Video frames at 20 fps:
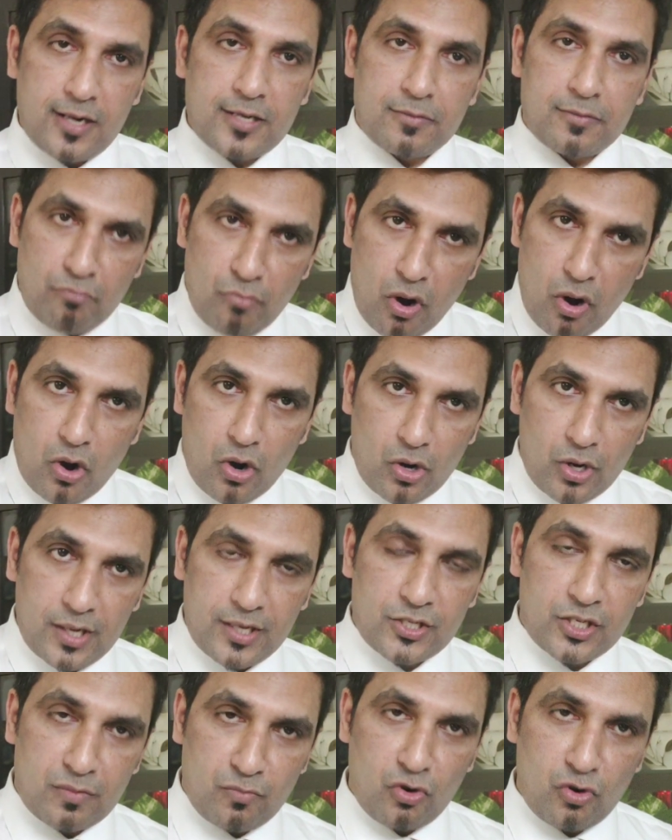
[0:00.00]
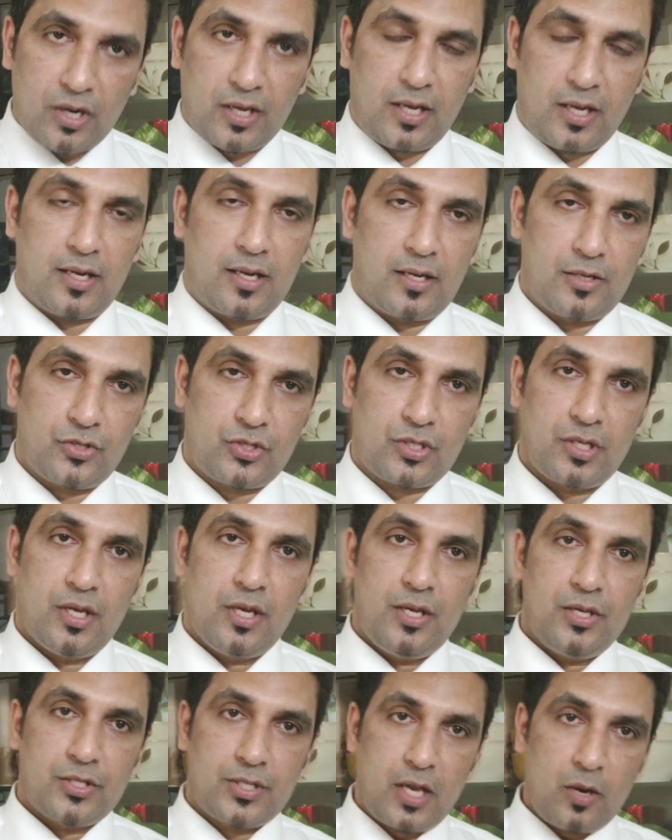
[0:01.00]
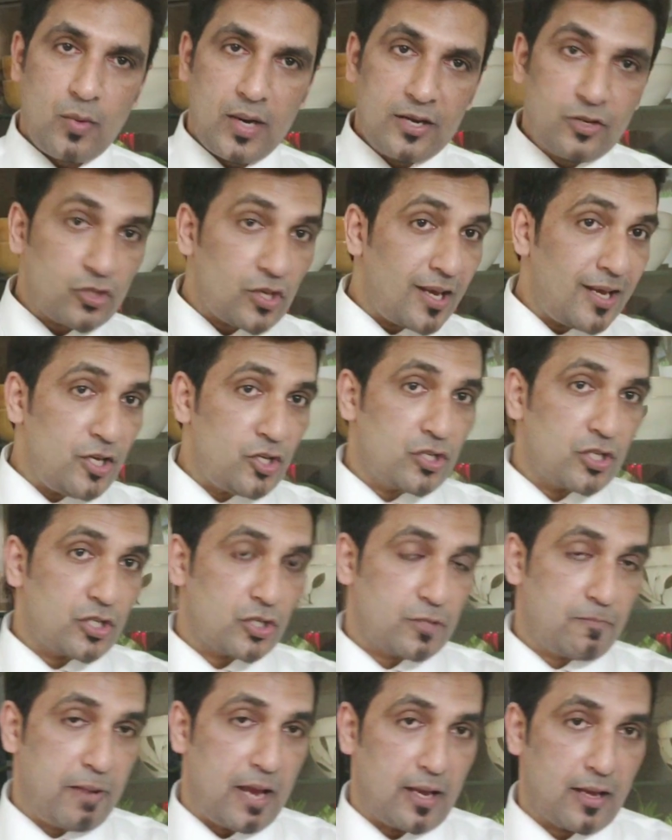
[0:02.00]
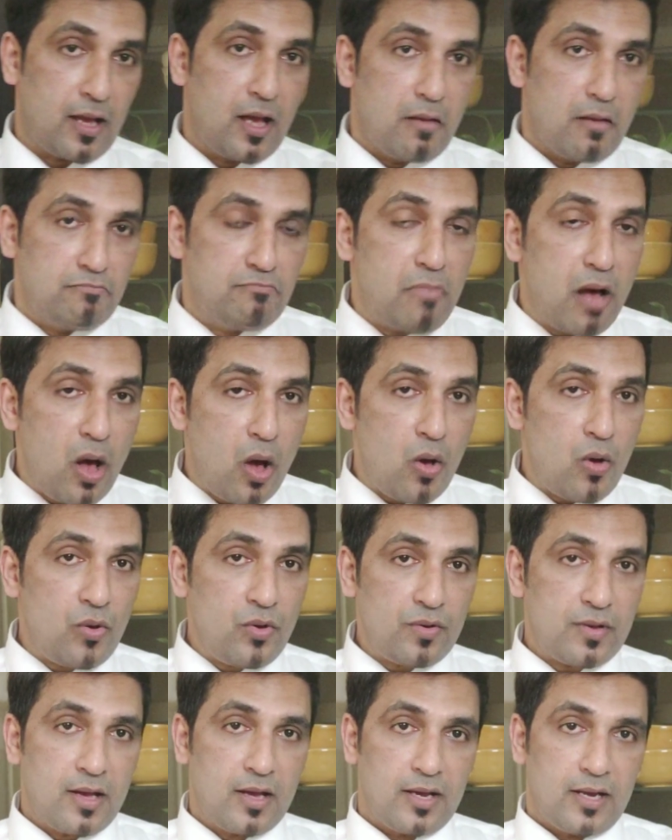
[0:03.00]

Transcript: More is Americans. So it is easy to speak more.